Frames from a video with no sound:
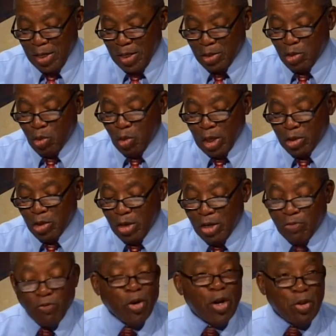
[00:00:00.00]
to work to
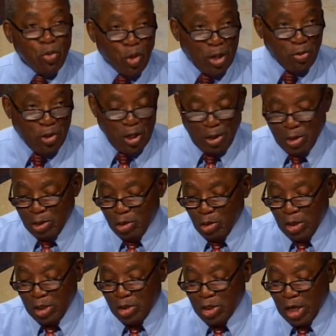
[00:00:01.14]
convert Winterville to
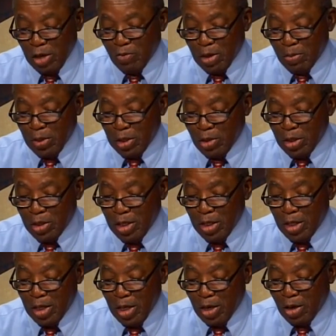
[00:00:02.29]
a safe
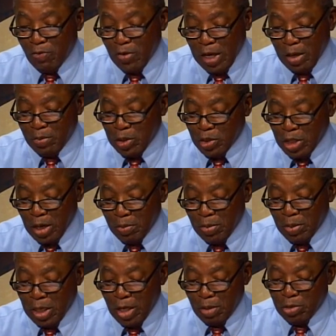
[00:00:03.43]
community of neighbors that
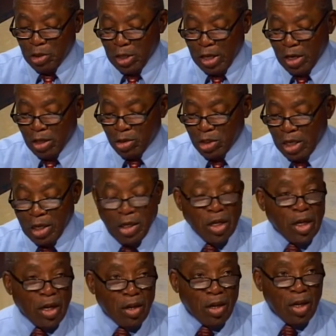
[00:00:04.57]
come together, stay
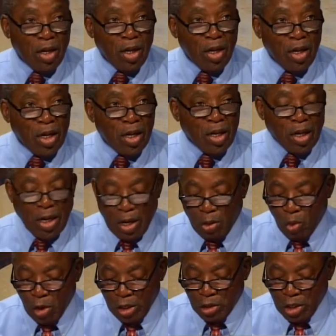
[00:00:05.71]
together, and kind of
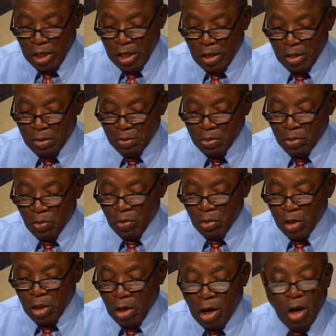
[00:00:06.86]
work together.
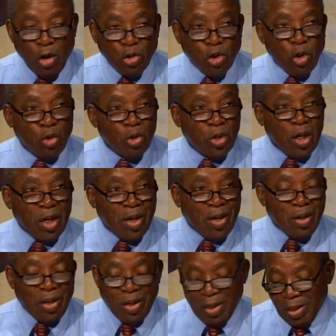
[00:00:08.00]
Also,
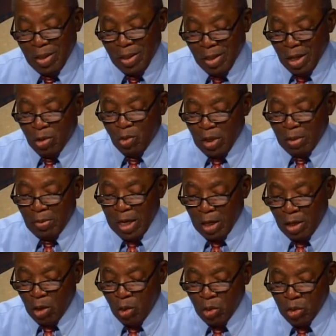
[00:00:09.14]
another one of my
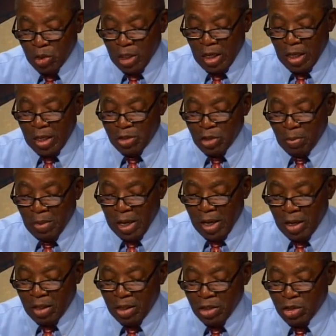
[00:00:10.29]
goals as a
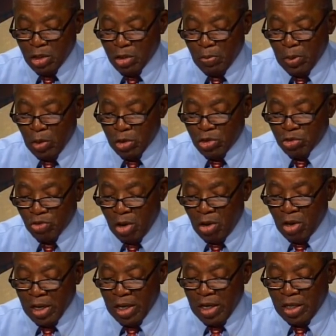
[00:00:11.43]
mayor is to support
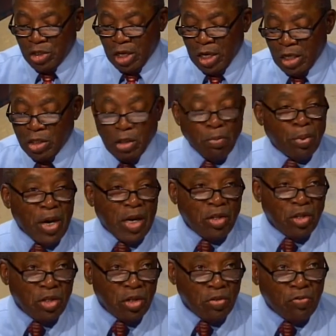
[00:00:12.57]
strong education
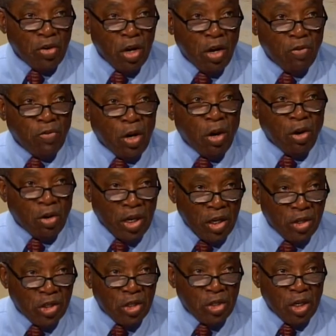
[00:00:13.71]
practices for all
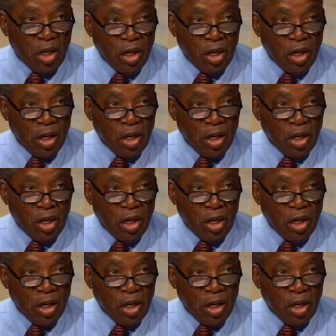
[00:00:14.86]
ages,